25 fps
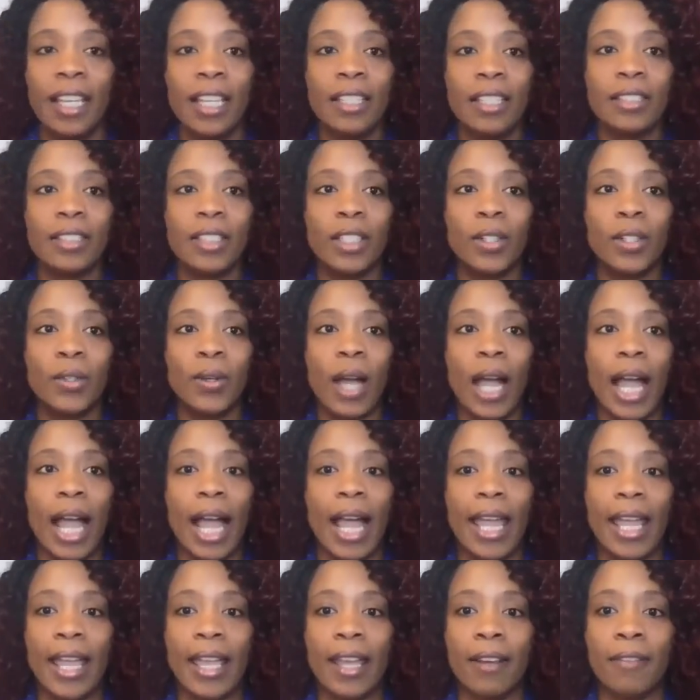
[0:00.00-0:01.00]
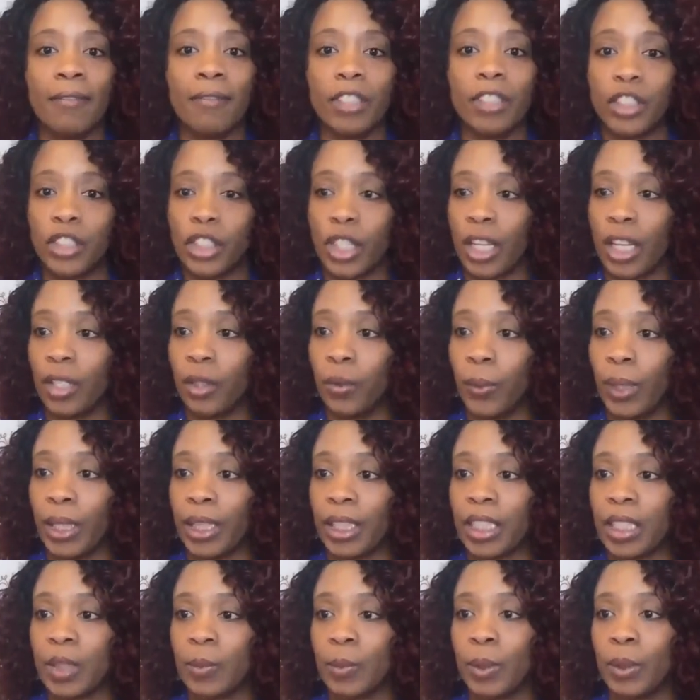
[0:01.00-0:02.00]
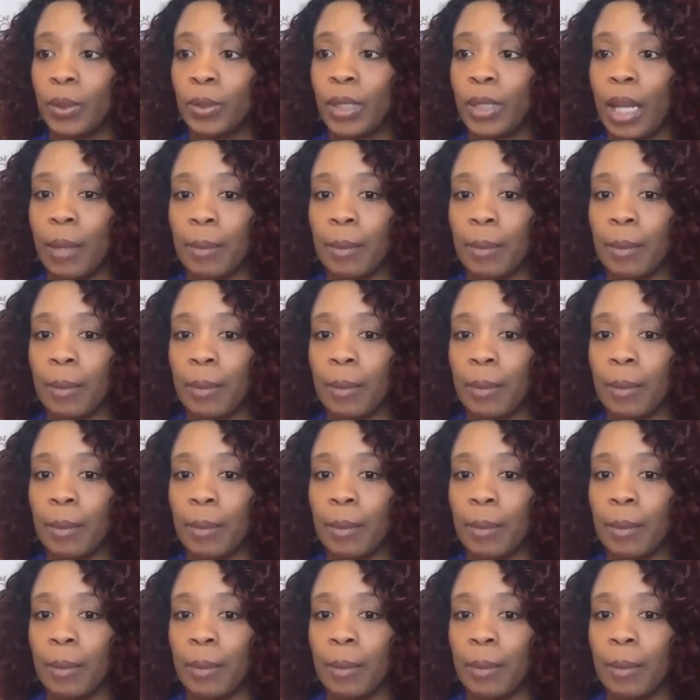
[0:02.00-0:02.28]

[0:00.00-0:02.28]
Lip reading: So I am Vashana Weatherspoon.